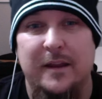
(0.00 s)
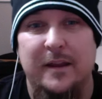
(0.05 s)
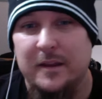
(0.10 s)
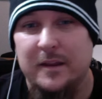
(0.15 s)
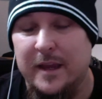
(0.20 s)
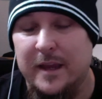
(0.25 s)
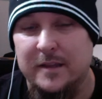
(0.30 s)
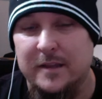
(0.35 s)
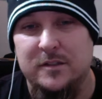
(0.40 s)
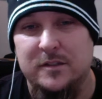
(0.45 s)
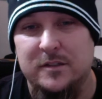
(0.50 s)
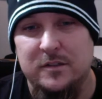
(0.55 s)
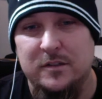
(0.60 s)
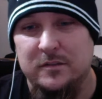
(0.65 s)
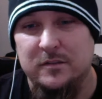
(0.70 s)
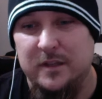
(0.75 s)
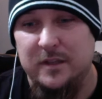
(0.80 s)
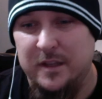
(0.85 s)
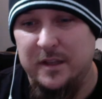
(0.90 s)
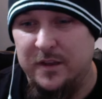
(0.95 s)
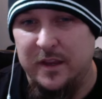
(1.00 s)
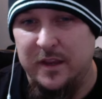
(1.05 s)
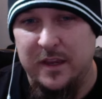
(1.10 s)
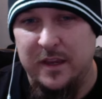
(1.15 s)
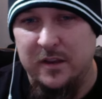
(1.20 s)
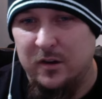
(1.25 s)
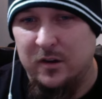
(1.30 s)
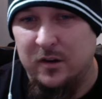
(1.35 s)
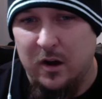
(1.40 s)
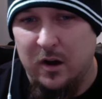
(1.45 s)
Yes. The
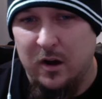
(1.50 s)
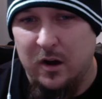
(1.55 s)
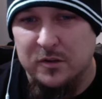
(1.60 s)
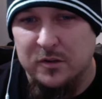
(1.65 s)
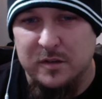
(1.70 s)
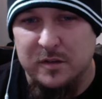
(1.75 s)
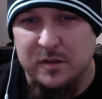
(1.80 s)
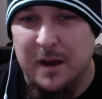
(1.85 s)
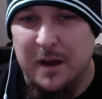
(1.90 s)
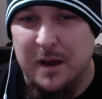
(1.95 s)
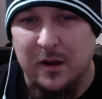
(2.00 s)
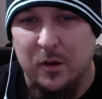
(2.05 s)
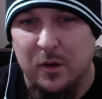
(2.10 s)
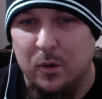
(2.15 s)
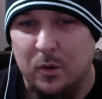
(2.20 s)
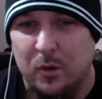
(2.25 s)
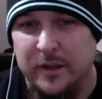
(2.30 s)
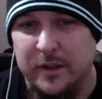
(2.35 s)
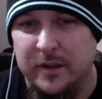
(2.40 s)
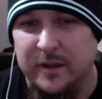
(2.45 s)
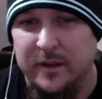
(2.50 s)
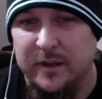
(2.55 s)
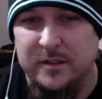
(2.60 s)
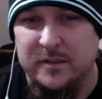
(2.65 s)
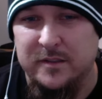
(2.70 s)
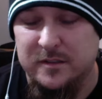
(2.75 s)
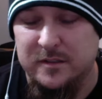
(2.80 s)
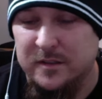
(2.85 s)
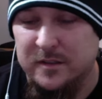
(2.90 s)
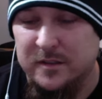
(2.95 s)
eagle hunters in Mongolia.
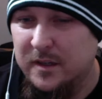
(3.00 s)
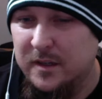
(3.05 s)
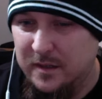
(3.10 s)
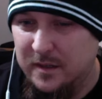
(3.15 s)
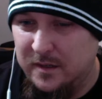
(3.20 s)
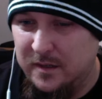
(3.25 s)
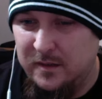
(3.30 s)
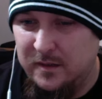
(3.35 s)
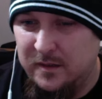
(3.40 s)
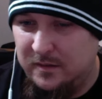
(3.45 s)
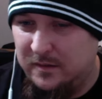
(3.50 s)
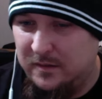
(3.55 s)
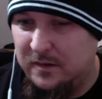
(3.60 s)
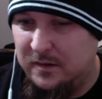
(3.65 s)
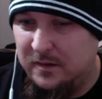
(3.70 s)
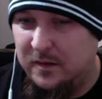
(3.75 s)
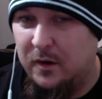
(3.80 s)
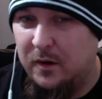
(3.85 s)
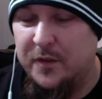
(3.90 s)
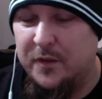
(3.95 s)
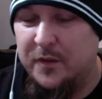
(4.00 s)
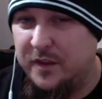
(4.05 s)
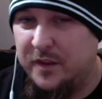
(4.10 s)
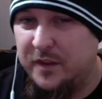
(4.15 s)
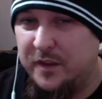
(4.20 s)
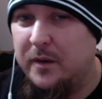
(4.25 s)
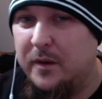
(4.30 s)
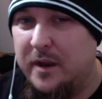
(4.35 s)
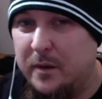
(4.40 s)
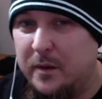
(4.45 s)
It's, he
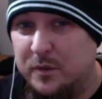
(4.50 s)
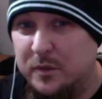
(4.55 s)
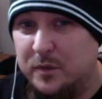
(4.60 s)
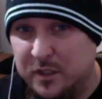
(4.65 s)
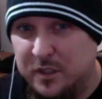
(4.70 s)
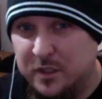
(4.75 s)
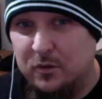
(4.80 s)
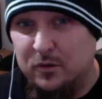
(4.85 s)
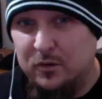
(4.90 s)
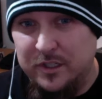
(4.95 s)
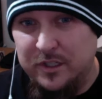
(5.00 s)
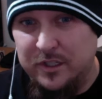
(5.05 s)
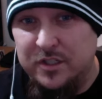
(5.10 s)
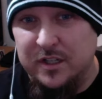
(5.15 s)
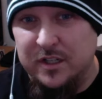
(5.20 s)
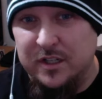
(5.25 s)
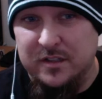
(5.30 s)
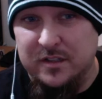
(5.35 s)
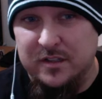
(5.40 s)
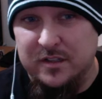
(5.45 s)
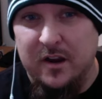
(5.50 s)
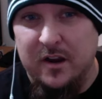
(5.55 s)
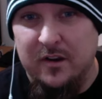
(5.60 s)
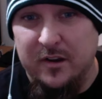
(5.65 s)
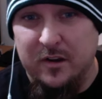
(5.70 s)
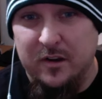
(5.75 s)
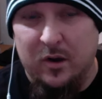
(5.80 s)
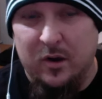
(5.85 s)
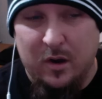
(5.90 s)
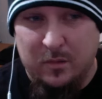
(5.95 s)
was literally just there,
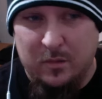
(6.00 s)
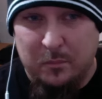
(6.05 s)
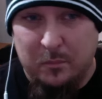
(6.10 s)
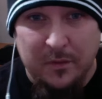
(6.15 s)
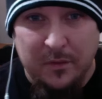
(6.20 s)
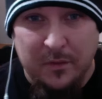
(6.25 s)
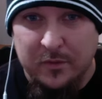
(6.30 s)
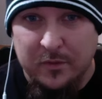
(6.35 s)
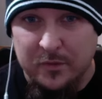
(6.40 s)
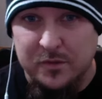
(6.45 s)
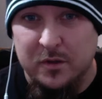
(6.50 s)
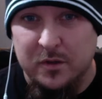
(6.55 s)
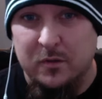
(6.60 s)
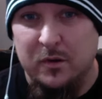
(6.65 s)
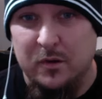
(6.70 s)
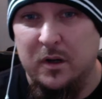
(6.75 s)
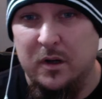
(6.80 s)
a month or so ago.